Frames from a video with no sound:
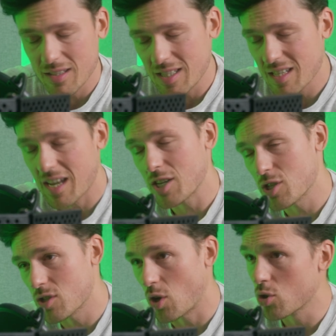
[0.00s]

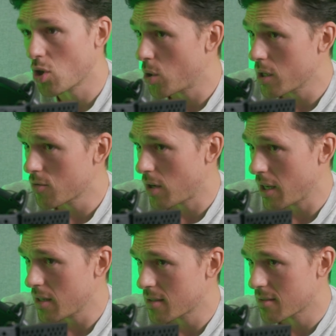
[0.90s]
discussions ongoing,
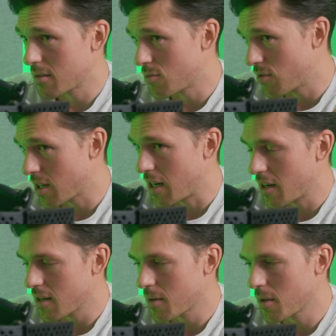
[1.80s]
right,
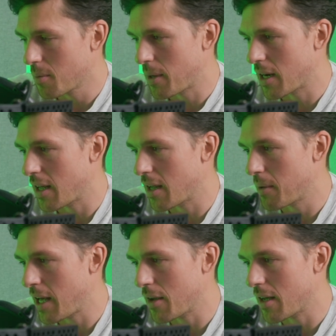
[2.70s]
regarding, but I
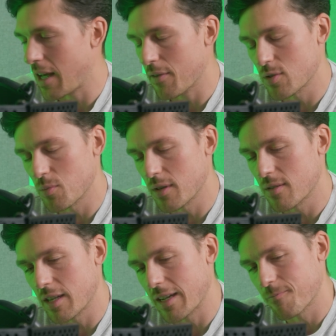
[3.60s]
have to
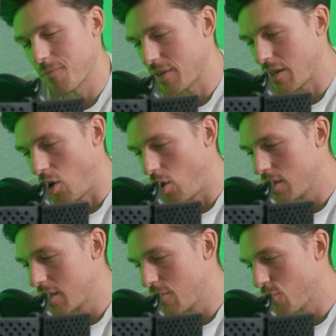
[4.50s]
admit, like all
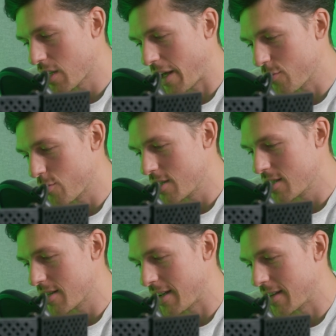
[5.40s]
the different
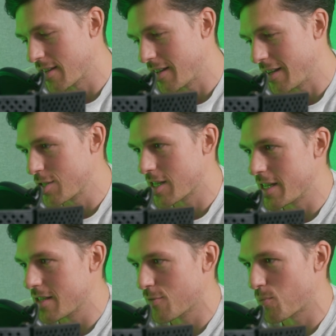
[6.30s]
countries and the
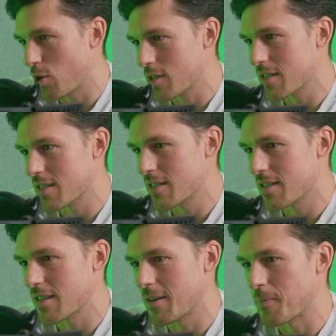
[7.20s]
legislative
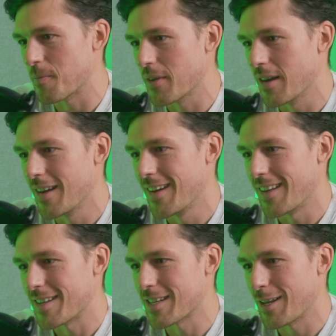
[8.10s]
processes,
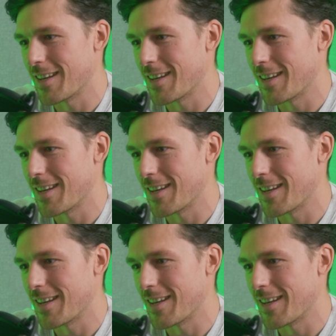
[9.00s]
it's